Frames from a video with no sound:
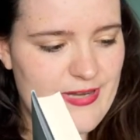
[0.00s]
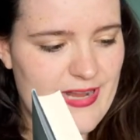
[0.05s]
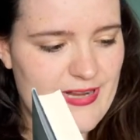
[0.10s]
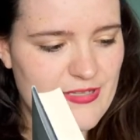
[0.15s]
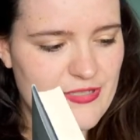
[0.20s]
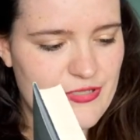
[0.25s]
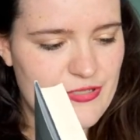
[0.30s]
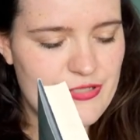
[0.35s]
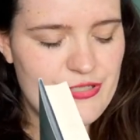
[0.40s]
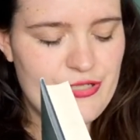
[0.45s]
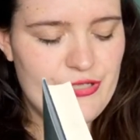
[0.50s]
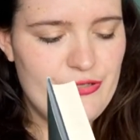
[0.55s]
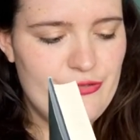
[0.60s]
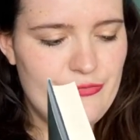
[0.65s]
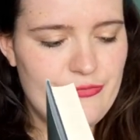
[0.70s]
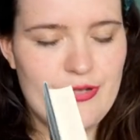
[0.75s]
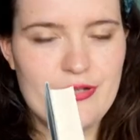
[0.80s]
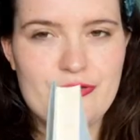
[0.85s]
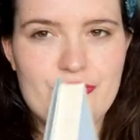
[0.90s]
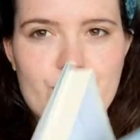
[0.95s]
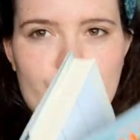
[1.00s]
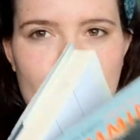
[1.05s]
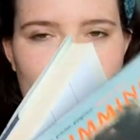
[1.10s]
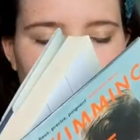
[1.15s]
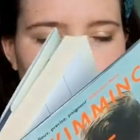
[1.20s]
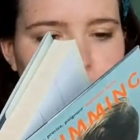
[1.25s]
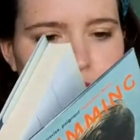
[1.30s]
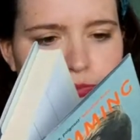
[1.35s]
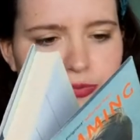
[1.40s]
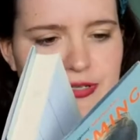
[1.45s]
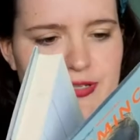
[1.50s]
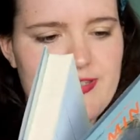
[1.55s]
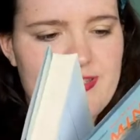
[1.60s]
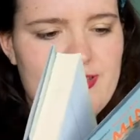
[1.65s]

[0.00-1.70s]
reaction to a